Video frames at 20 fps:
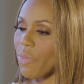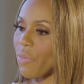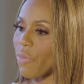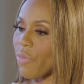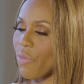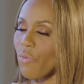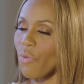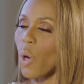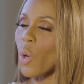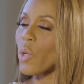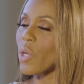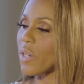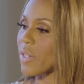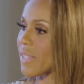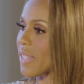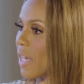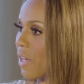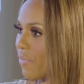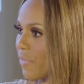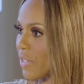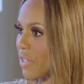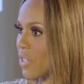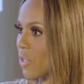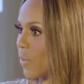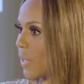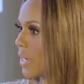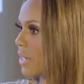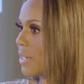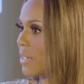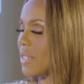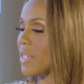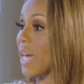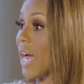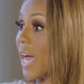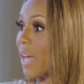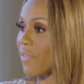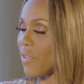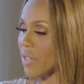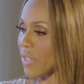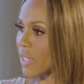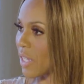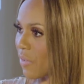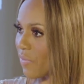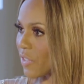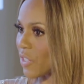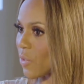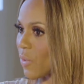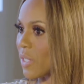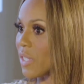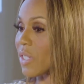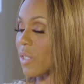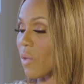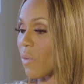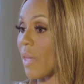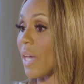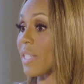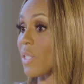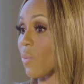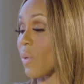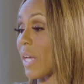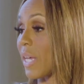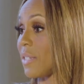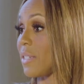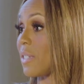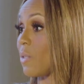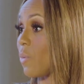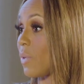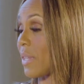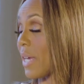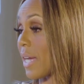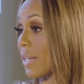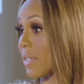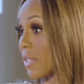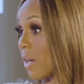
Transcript: throw yourself into it, dive yourself into it. And so that's what I did with that